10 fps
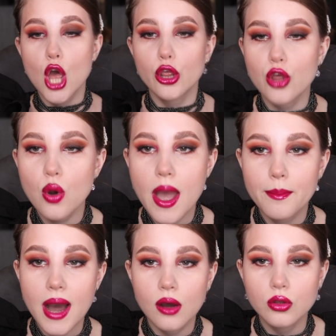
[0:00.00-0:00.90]
Though
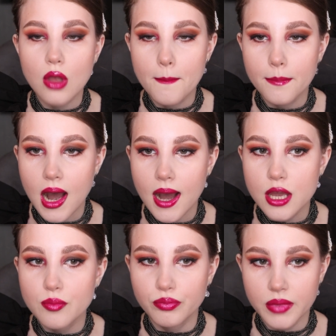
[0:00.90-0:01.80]
about
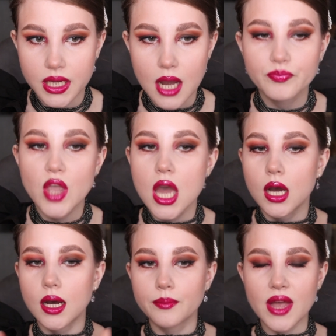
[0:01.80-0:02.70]
my makeup,
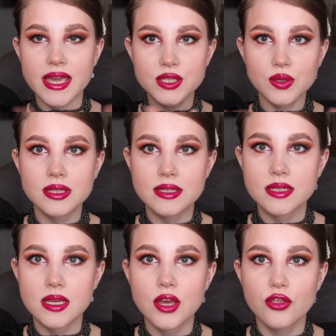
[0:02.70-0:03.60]
I guess you can
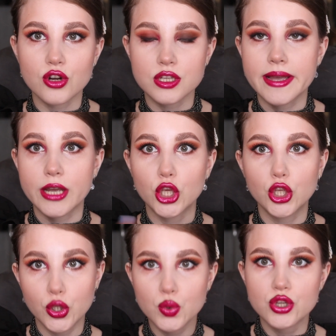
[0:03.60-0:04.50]
see there's like a
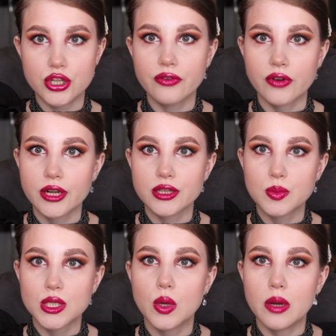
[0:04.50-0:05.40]
huge difference
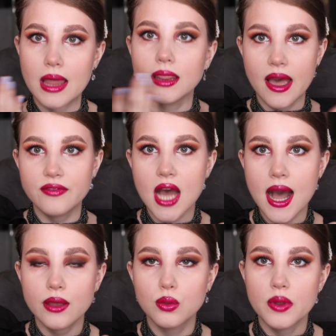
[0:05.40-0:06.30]
between my left
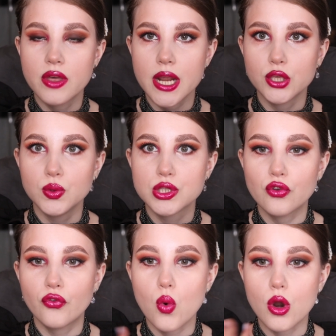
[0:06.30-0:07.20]
eye, the one that I used
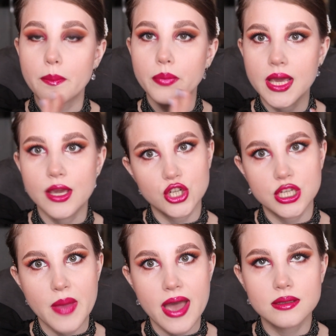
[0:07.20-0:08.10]
for BH
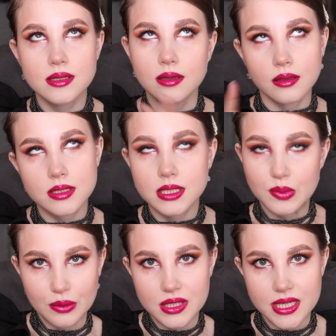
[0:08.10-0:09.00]
Cosmetics and this
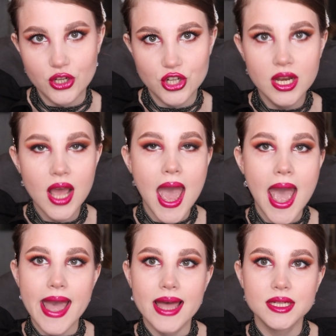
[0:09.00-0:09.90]
experimentation,
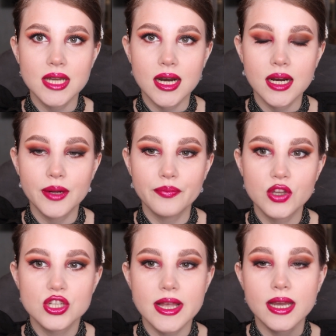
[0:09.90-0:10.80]
and
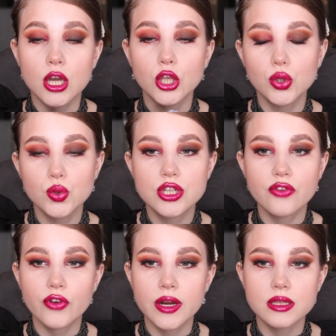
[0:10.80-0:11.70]
there's like a huge
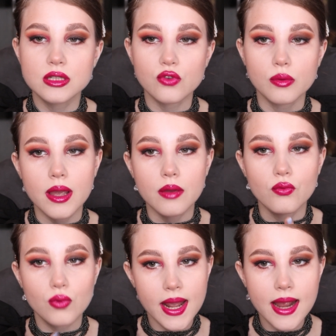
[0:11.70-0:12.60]
difference for my
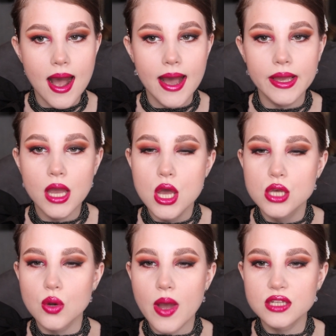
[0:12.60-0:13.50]
right eye.
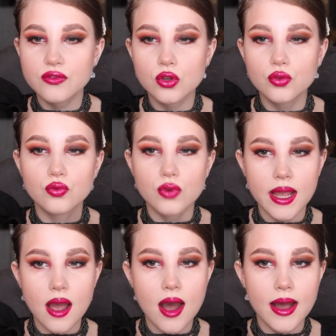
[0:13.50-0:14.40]
So as for
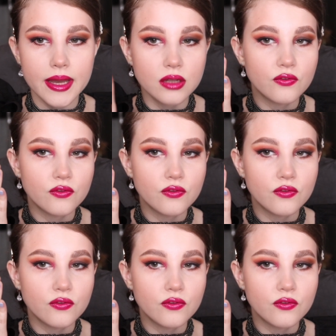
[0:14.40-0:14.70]
right eye, it